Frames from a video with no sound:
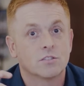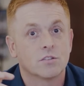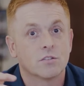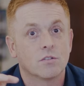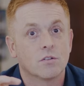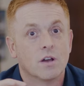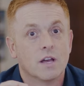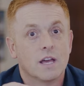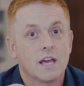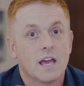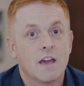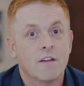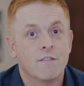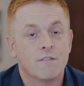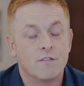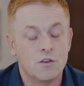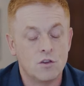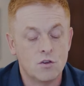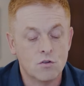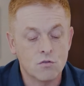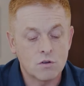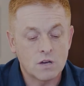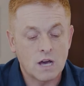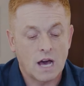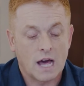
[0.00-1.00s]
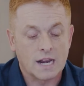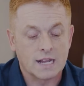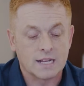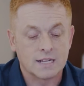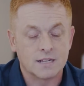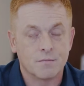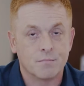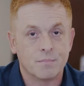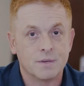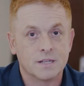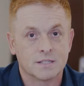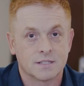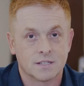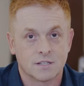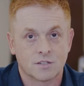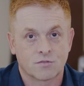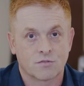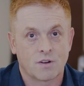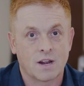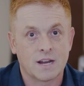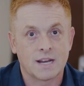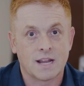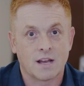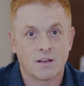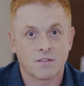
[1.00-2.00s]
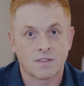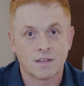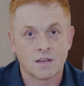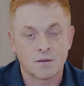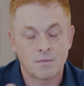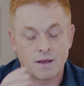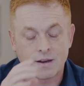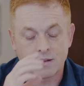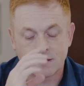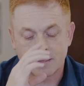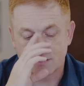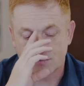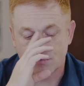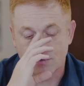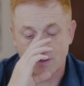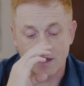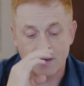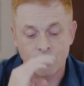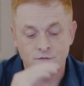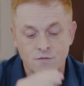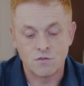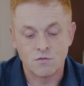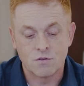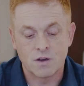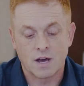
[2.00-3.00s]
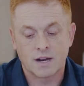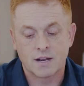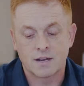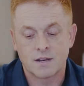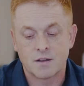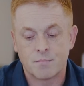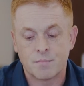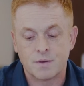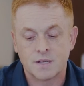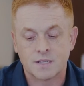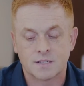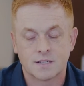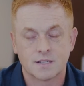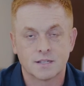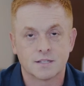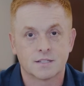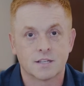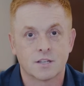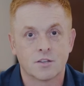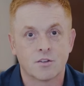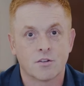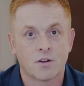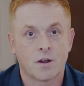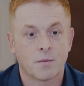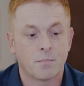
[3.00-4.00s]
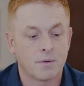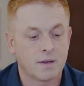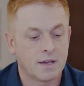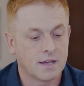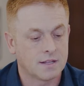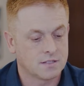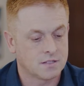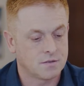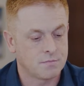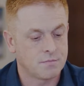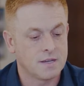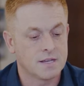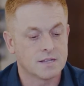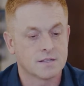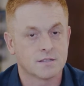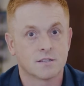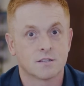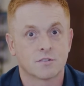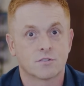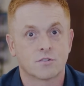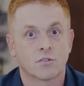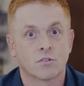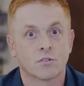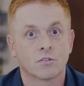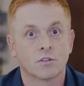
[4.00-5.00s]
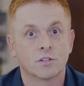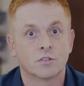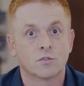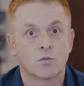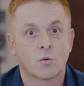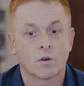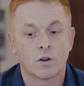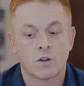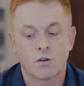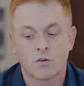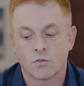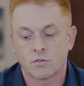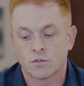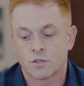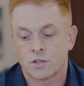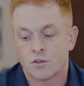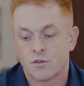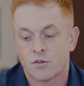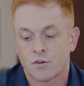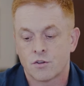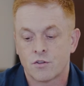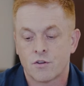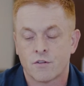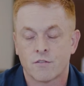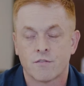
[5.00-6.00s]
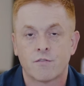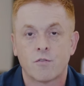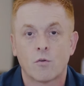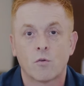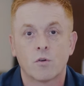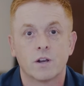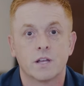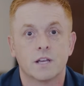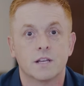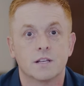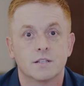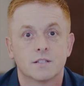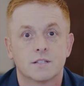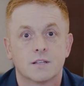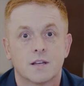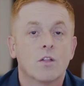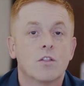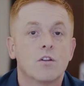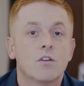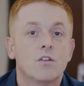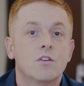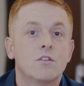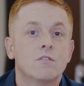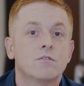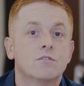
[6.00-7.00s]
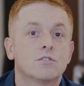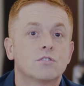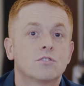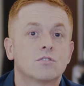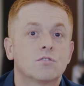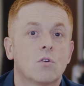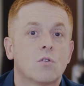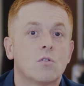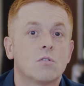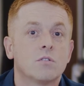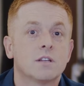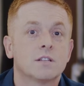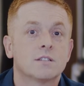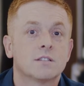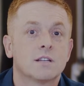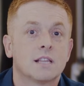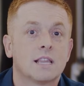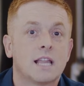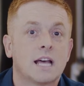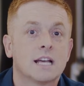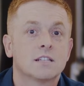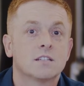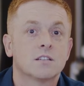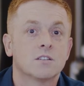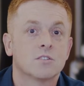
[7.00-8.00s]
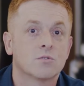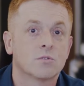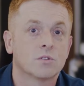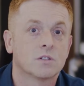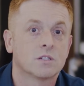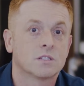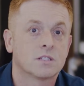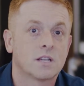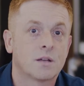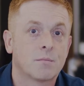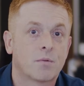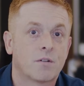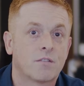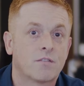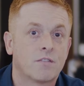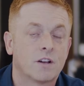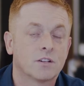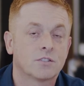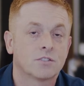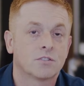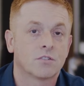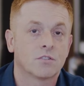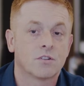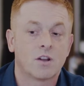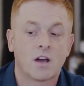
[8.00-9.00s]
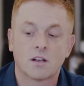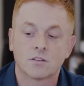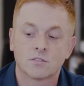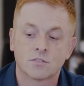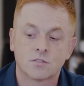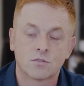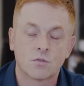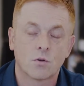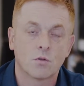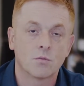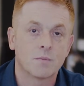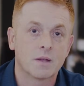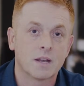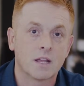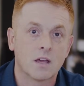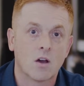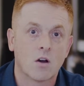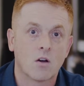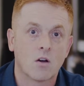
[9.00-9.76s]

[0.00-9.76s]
So if you got into business right now, think about it this way. If you got into business and you're up against me as this early 20-year-old and you're in your 40s, whether you've sold as a licensed real estate professional or not sold many